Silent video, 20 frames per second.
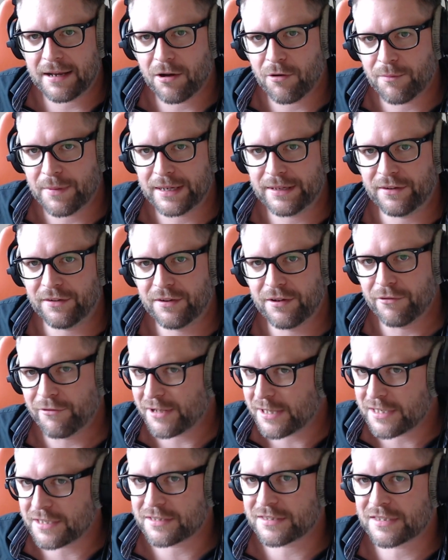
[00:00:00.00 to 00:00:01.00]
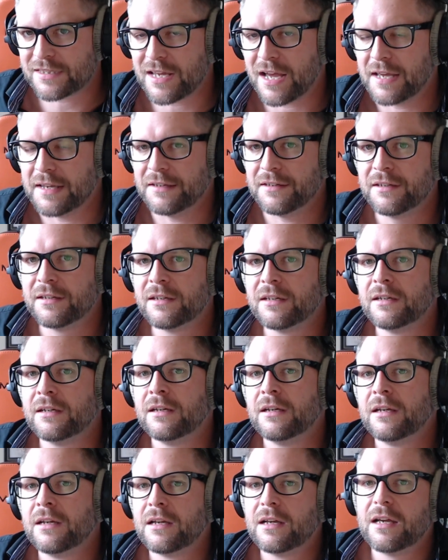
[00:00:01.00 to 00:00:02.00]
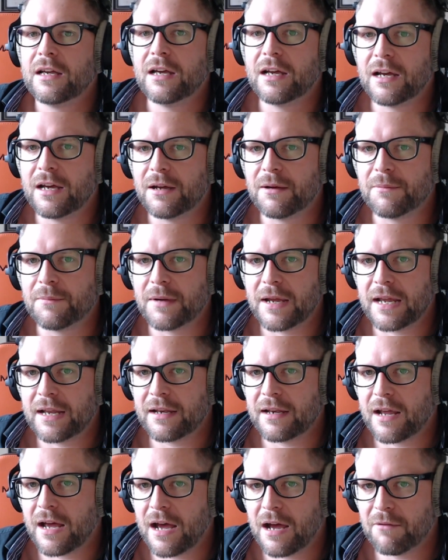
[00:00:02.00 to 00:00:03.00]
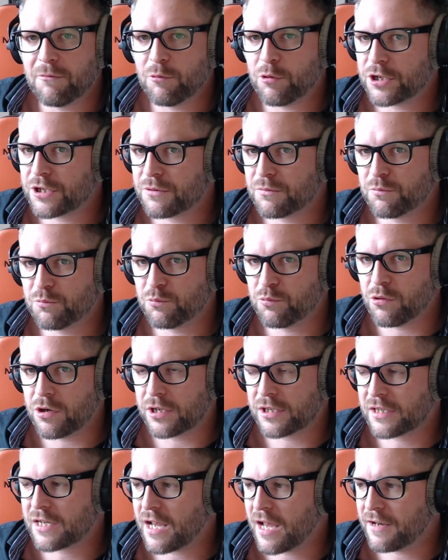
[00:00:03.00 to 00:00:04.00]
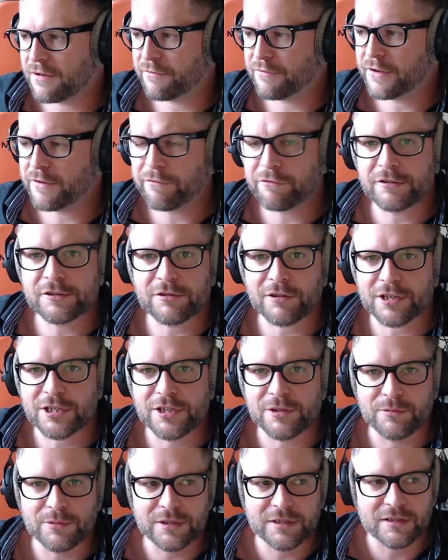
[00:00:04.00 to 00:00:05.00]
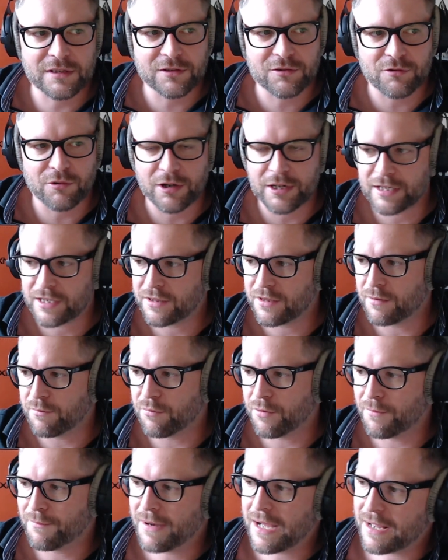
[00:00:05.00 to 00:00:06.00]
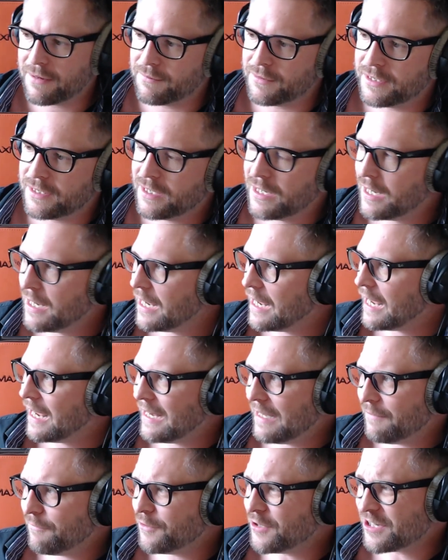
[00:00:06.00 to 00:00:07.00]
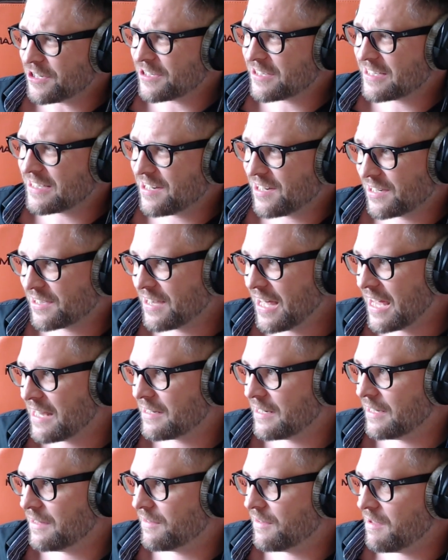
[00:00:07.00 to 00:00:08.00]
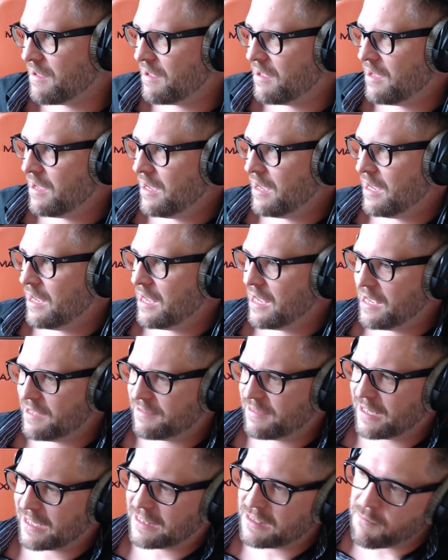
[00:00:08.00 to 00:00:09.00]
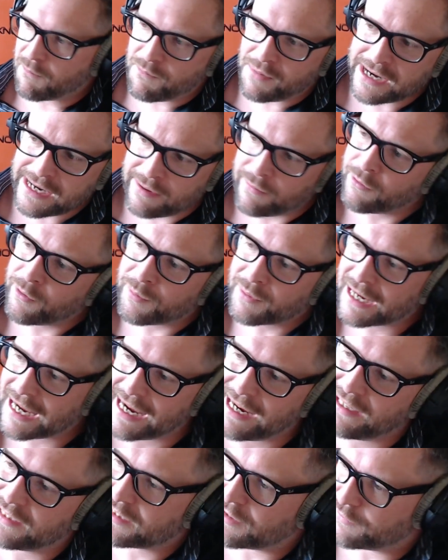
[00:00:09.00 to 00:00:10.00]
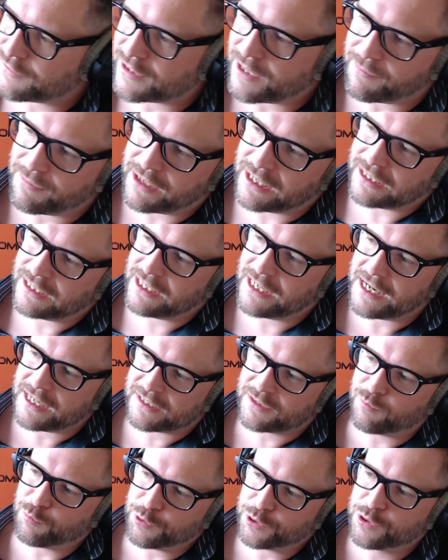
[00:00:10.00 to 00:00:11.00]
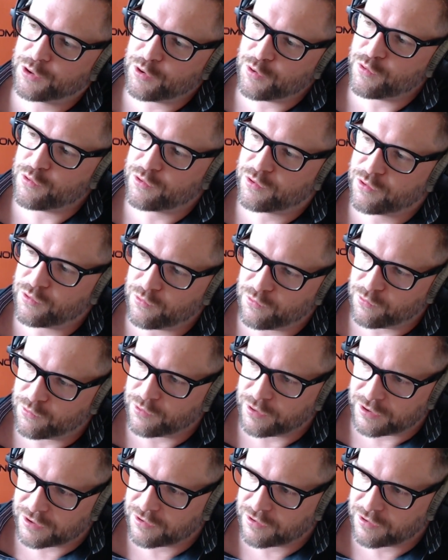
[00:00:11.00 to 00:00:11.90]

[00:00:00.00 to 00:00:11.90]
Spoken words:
how many civilians died, and what kind of infrastructure was destroyed in the bombardment. And if you just take that as like the minimum case of something the US would do to